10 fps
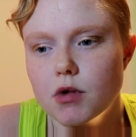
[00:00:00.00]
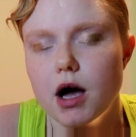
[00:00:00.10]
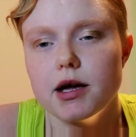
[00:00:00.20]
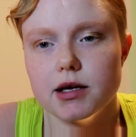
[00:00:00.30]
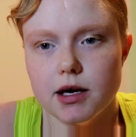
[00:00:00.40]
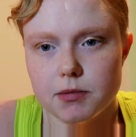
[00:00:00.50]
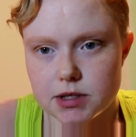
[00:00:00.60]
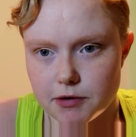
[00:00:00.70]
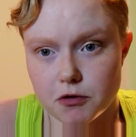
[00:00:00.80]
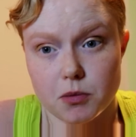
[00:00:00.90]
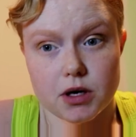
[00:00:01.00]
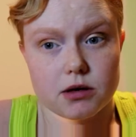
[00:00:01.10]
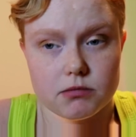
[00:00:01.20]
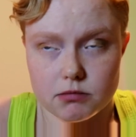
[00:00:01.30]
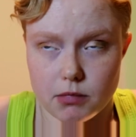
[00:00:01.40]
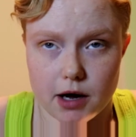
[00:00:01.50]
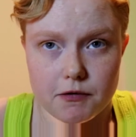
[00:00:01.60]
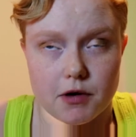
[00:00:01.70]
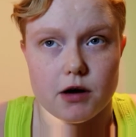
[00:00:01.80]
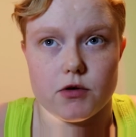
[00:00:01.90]
Endgame is definitely my
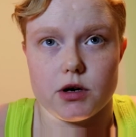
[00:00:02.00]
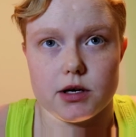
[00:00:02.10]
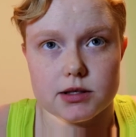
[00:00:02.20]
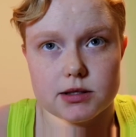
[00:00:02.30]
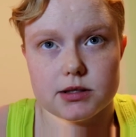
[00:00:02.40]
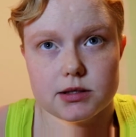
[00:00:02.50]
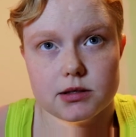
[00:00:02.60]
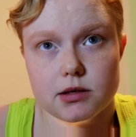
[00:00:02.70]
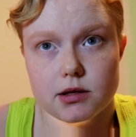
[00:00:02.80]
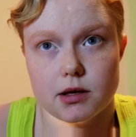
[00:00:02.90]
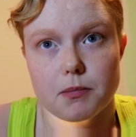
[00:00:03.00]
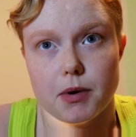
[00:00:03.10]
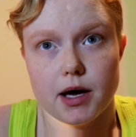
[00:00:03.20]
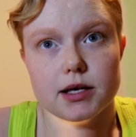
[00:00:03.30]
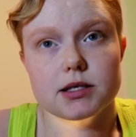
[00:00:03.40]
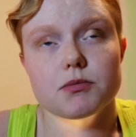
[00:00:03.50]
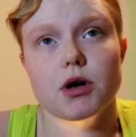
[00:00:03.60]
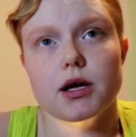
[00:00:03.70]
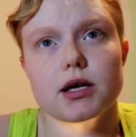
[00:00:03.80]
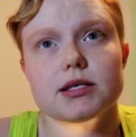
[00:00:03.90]
favorite, is the best,
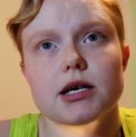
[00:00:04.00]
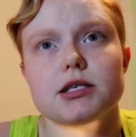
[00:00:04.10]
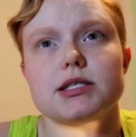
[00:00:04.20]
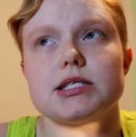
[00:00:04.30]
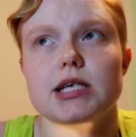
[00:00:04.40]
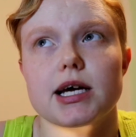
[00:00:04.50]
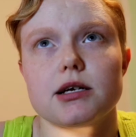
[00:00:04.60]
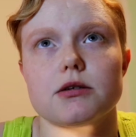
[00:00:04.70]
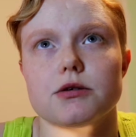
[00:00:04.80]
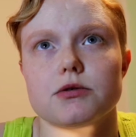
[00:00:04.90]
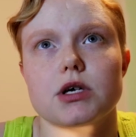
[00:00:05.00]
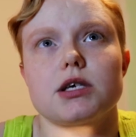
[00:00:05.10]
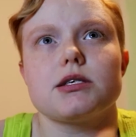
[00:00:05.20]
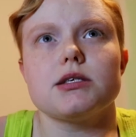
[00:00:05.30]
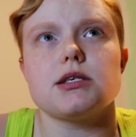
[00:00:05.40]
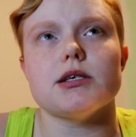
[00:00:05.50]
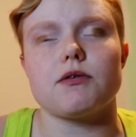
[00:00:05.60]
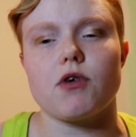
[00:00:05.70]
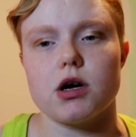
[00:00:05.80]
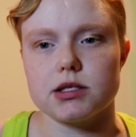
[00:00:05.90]
but I guess out of standalones, I guess instead
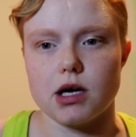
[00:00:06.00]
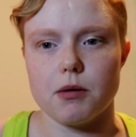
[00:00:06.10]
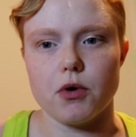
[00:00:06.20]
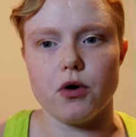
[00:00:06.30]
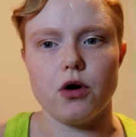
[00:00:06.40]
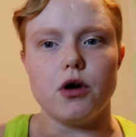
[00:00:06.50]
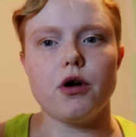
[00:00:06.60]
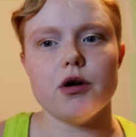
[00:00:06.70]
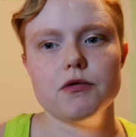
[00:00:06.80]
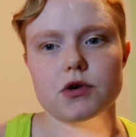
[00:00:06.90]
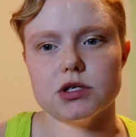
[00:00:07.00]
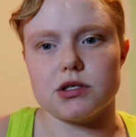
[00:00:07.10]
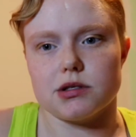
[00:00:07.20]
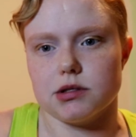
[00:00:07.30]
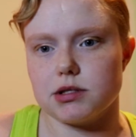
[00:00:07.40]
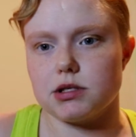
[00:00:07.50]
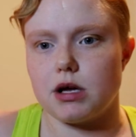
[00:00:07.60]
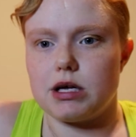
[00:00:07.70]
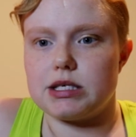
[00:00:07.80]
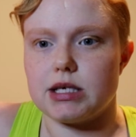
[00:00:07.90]
of ensemble versus
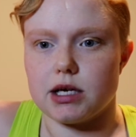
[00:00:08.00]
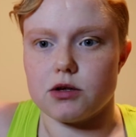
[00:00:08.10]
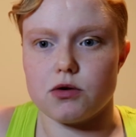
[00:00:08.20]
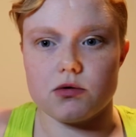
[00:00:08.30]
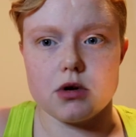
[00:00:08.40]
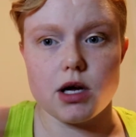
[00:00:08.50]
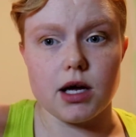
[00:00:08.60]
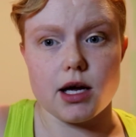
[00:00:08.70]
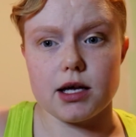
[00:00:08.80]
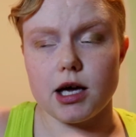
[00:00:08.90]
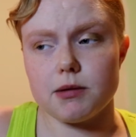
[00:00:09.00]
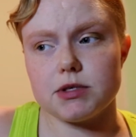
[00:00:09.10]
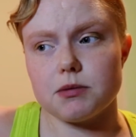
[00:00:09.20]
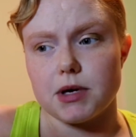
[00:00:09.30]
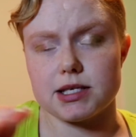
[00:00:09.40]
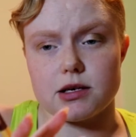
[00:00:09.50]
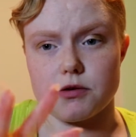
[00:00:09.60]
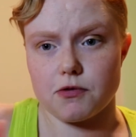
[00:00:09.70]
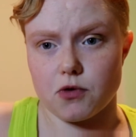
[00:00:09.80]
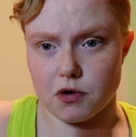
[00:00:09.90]
standalone, Endgame's the best out
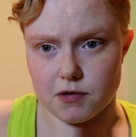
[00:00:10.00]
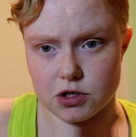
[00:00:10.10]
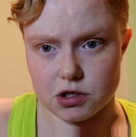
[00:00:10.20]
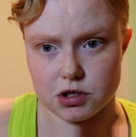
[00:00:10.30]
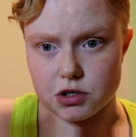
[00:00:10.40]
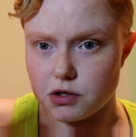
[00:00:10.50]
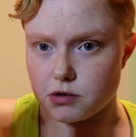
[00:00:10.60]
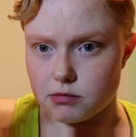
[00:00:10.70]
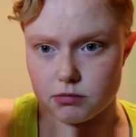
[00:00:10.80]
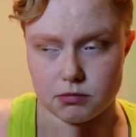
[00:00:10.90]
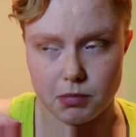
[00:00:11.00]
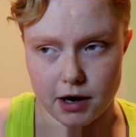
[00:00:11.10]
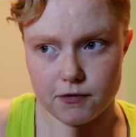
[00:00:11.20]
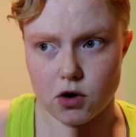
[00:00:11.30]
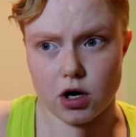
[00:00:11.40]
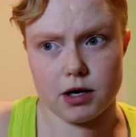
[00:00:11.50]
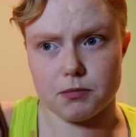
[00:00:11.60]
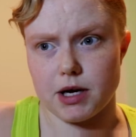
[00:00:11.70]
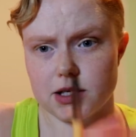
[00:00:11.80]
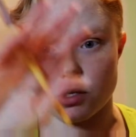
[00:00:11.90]
of the 4 Avengers by far,
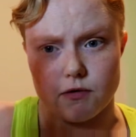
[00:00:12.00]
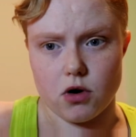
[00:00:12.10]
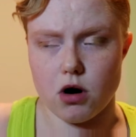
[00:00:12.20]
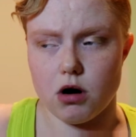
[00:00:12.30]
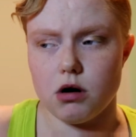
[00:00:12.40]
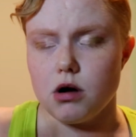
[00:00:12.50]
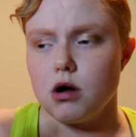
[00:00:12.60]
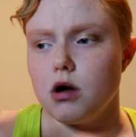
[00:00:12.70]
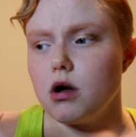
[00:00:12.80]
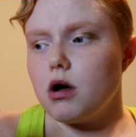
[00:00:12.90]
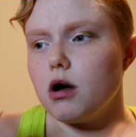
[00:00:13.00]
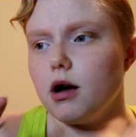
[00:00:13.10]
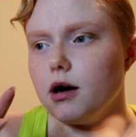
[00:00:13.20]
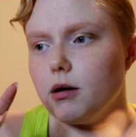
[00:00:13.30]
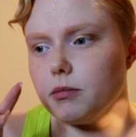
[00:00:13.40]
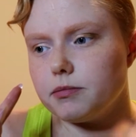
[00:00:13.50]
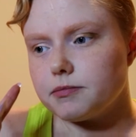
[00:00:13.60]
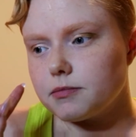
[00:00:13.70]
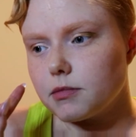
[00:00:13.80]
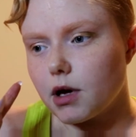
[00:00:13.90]
and best overall. I
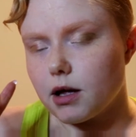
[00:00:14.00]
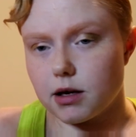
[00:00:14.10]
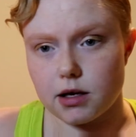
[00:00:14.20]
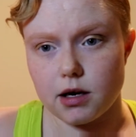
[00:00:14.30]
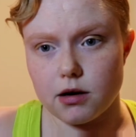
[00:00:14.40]
like